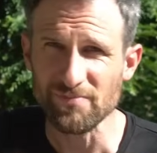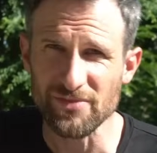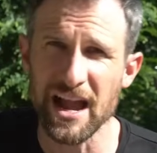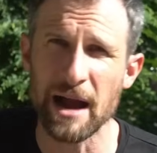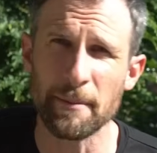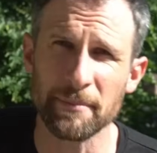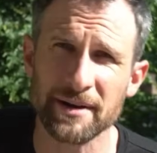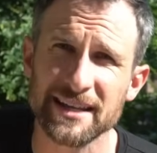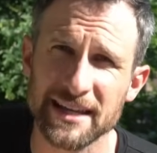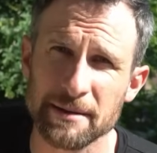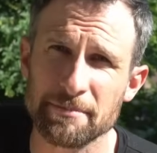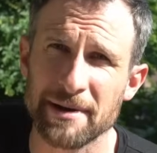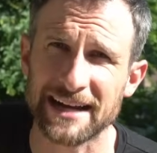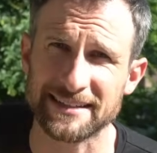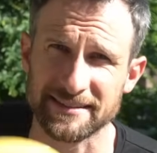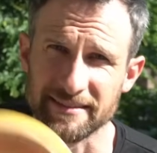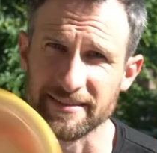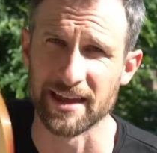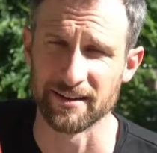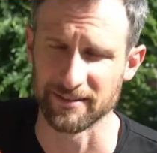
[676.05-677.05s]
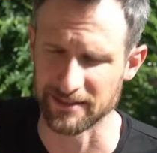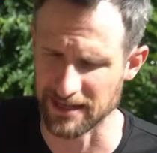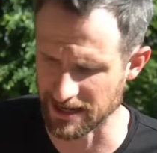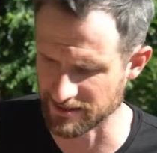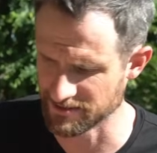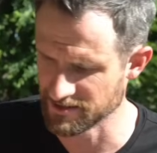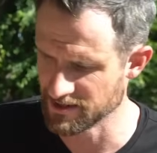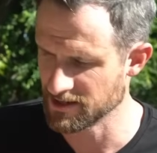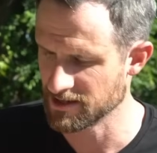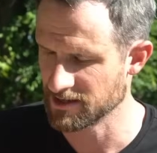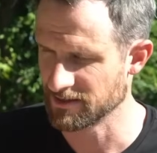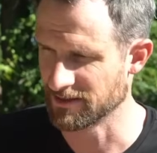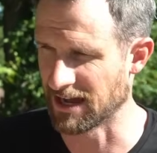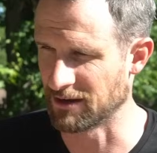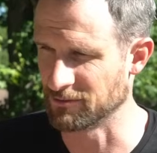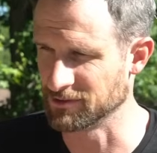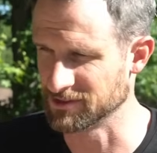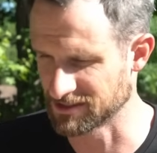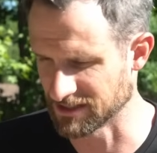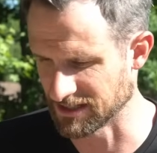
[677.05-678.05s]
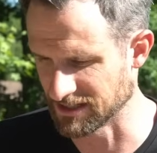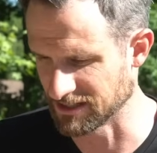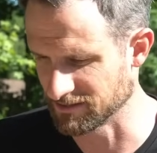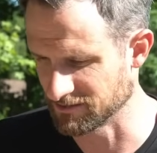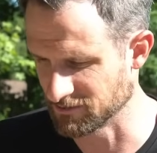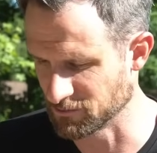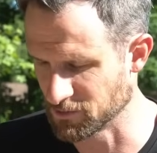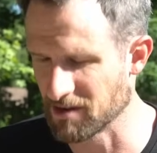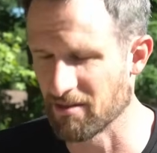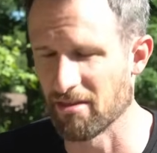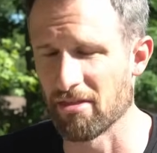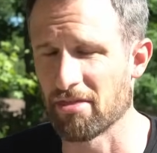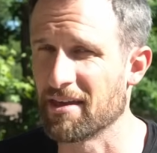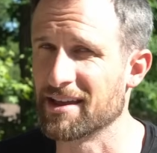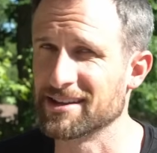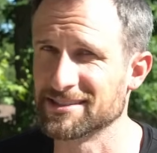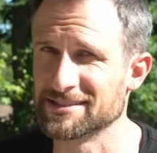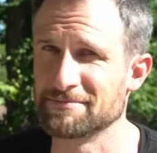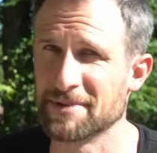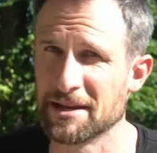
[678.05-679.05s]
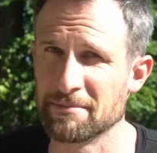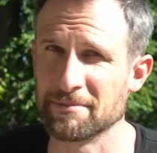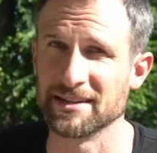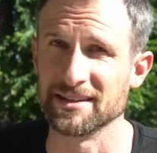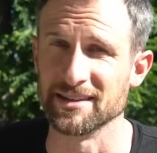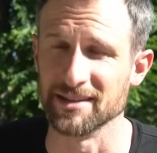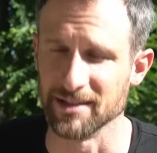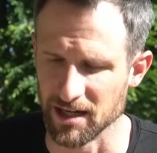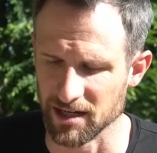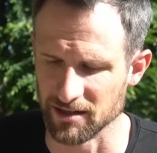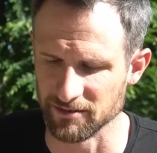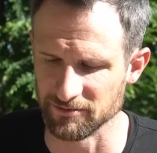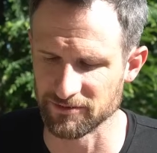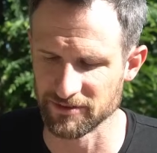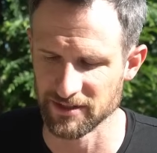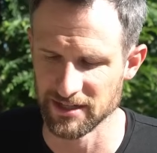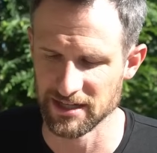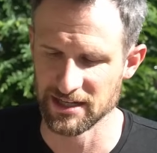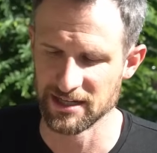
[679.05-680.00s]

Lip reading: I'm gonna get back to that, okay? That was like one of the things that made me love